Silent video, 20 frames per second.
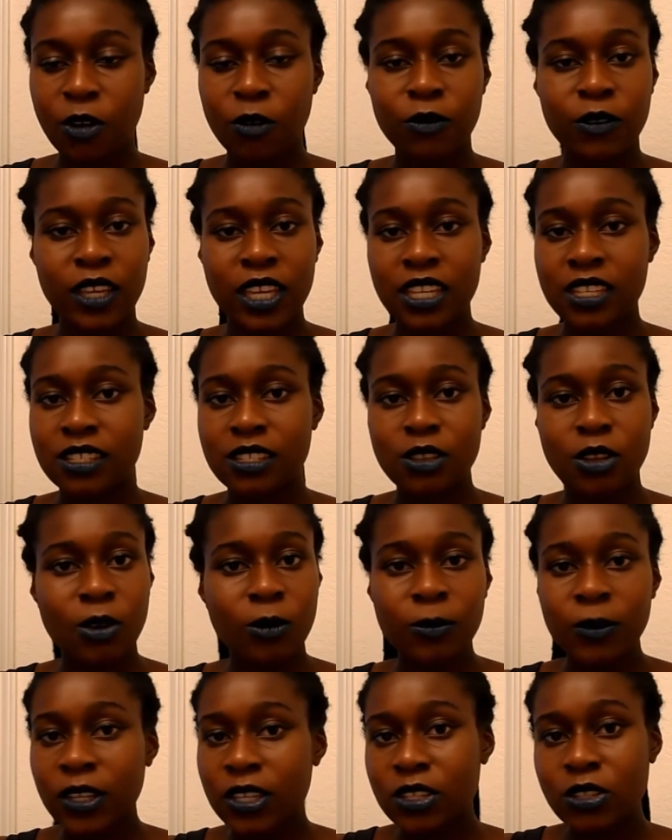obvious
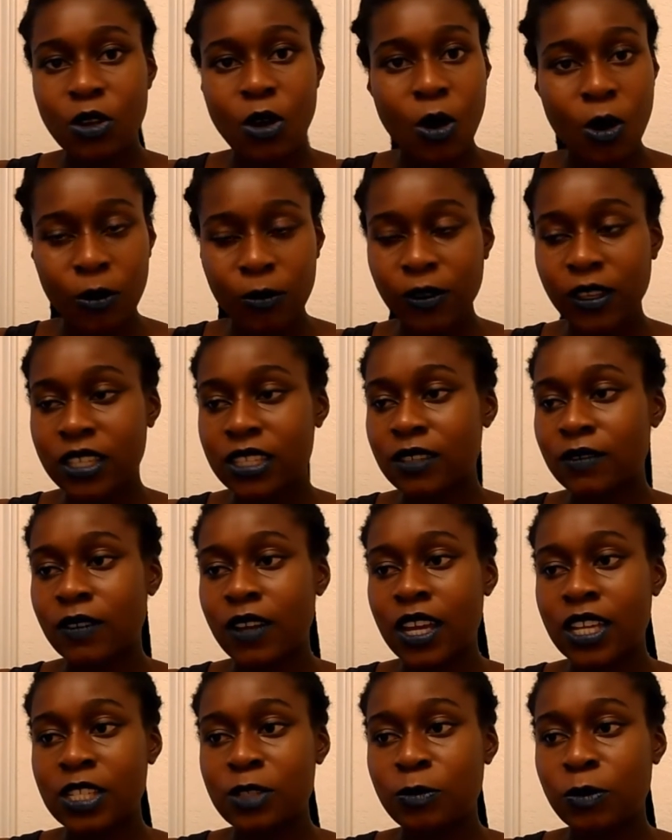
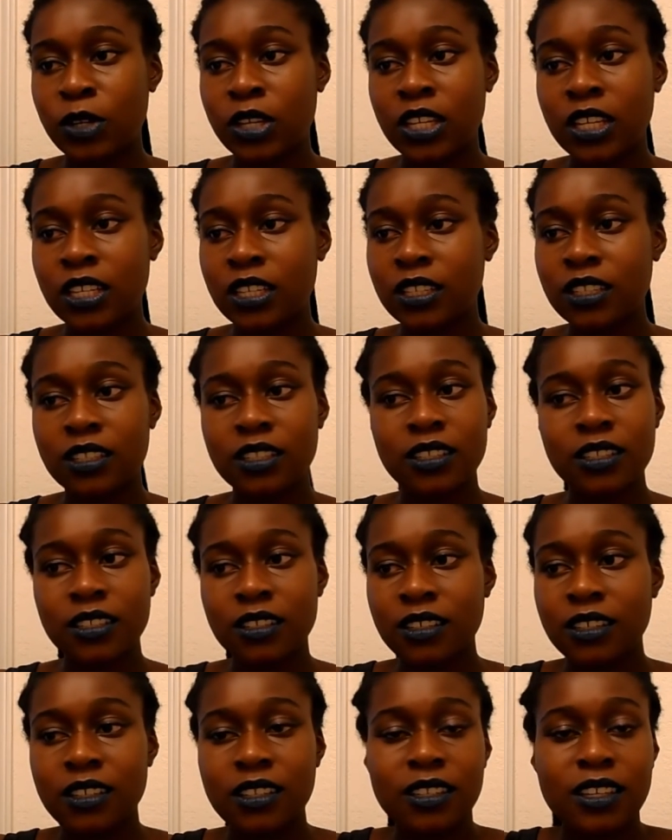advice, but
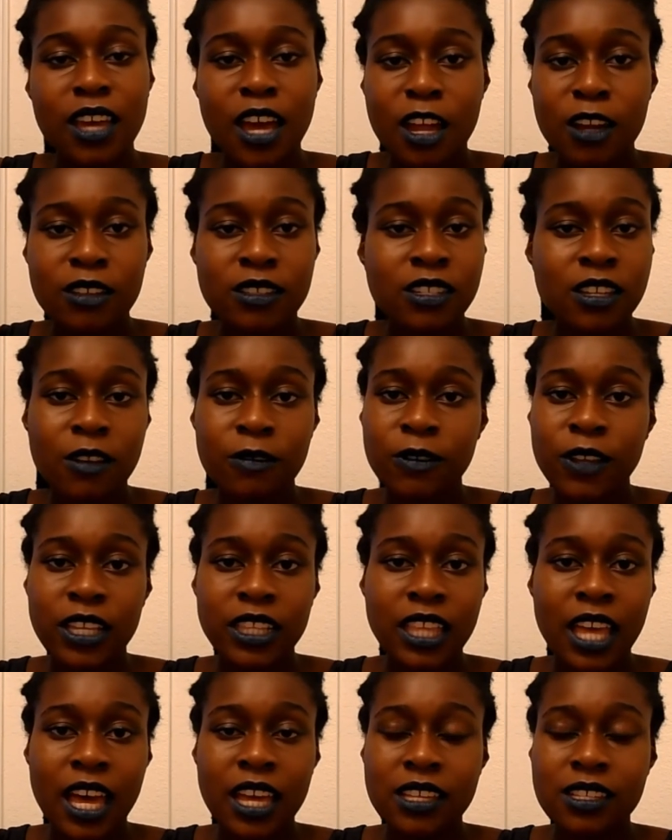kind of stuff
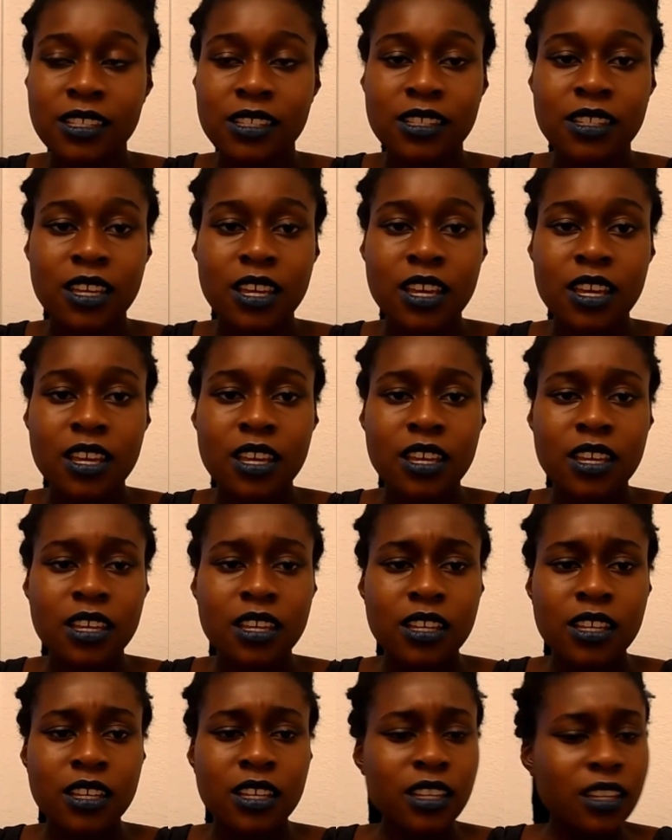like that is
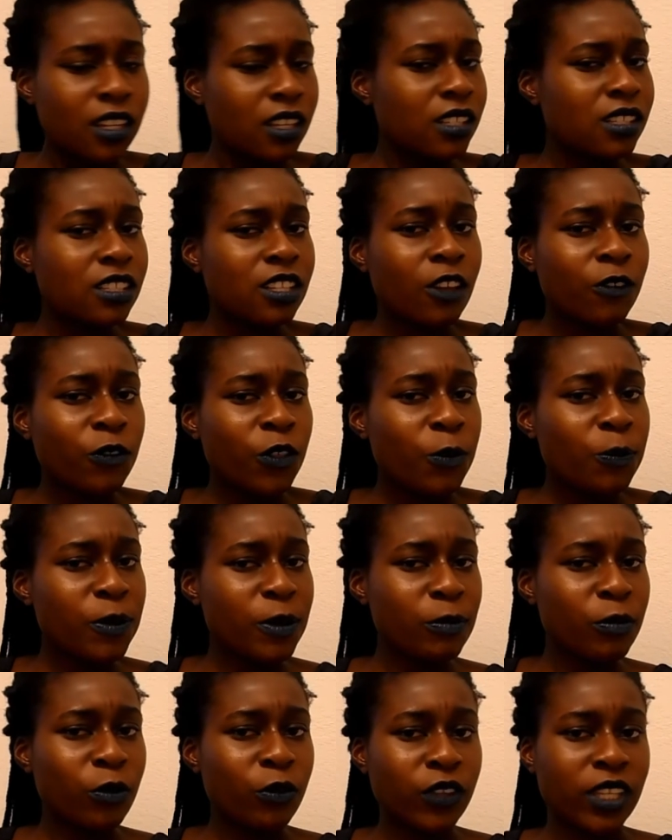stuff
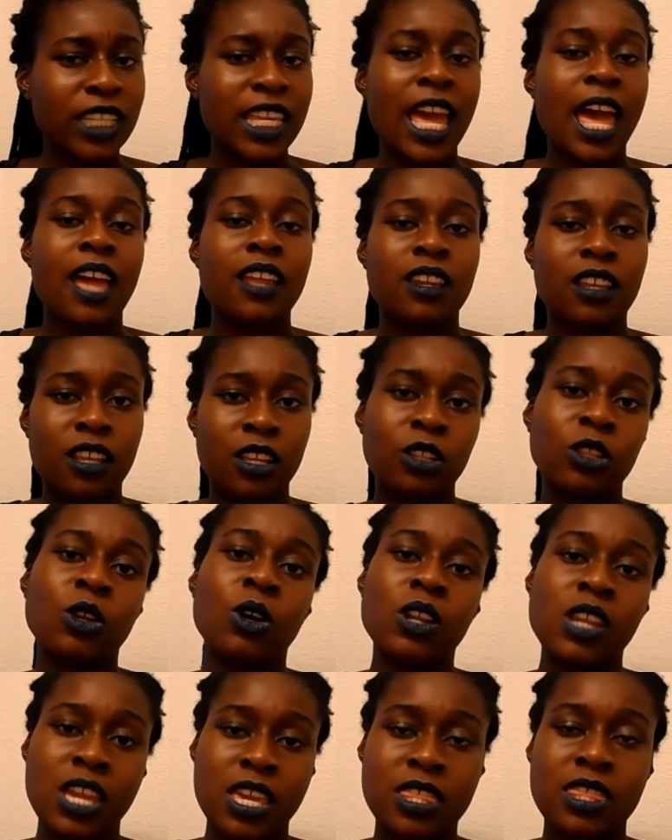that people forget a
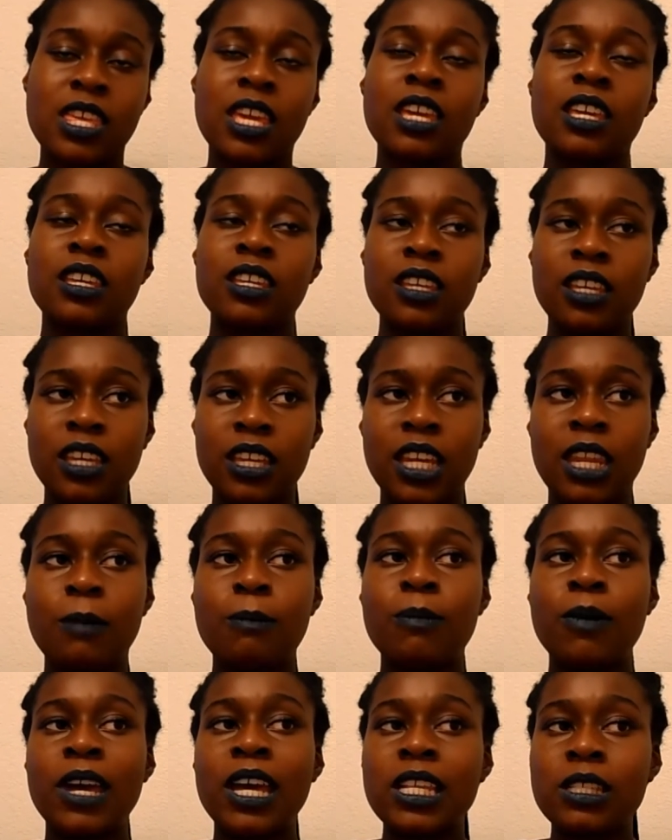lot, I think, and
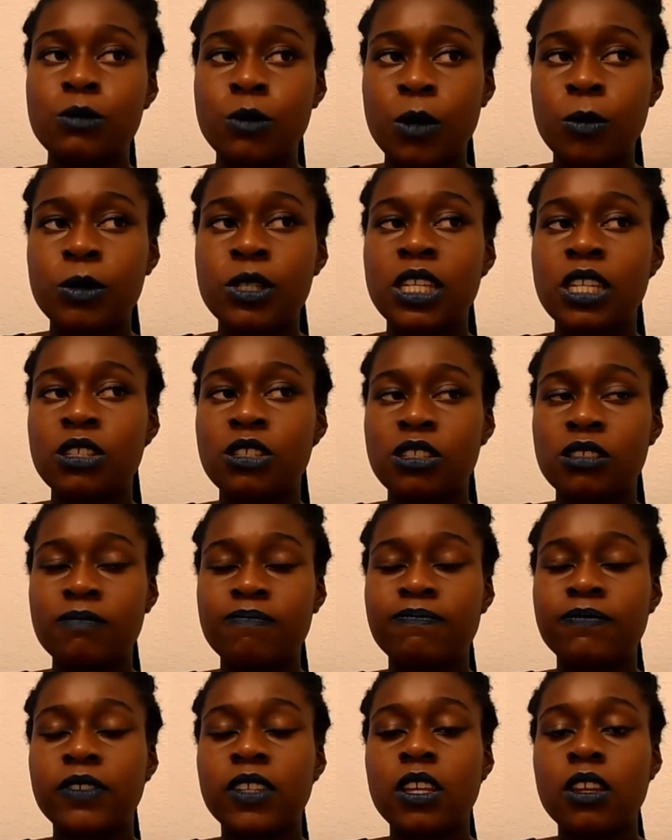it bears
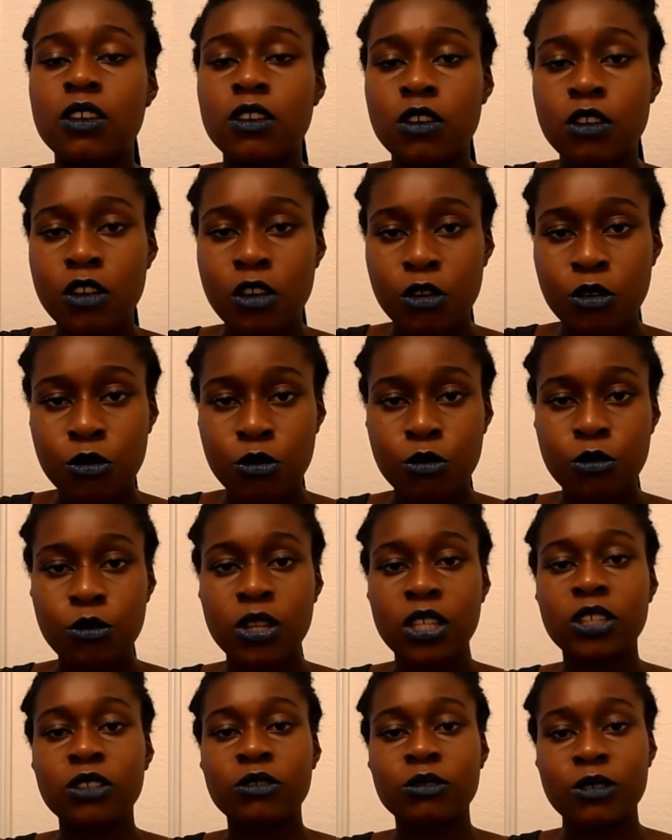repetition.
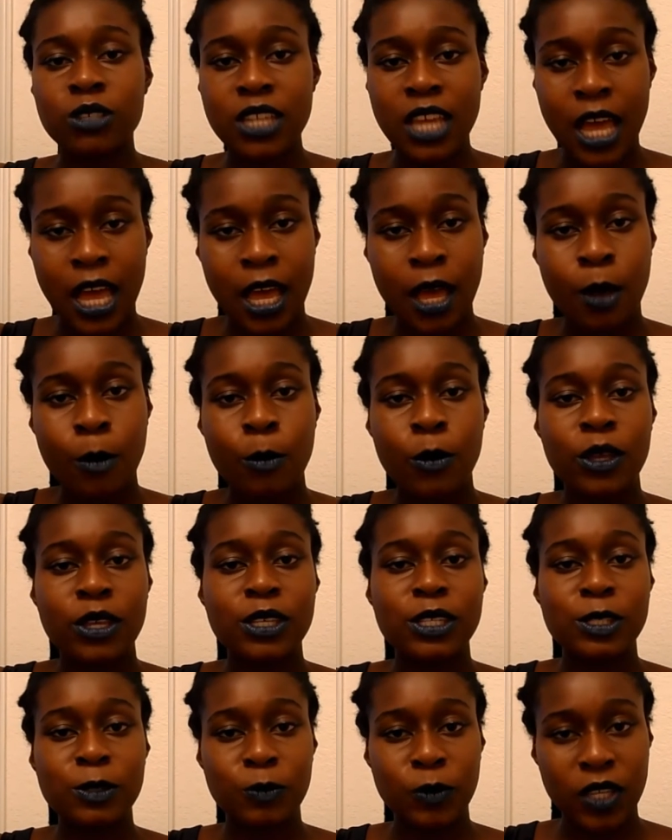Know your damn
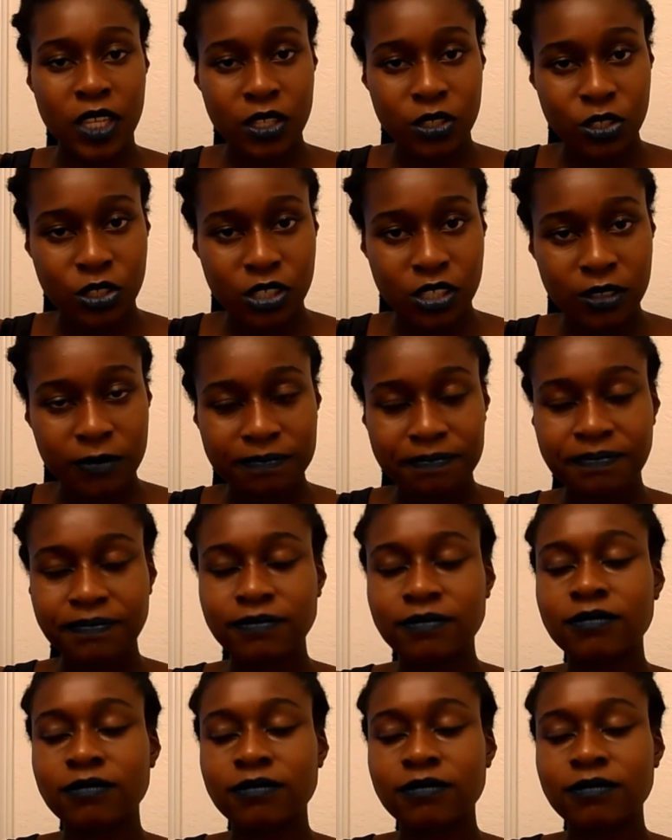speech.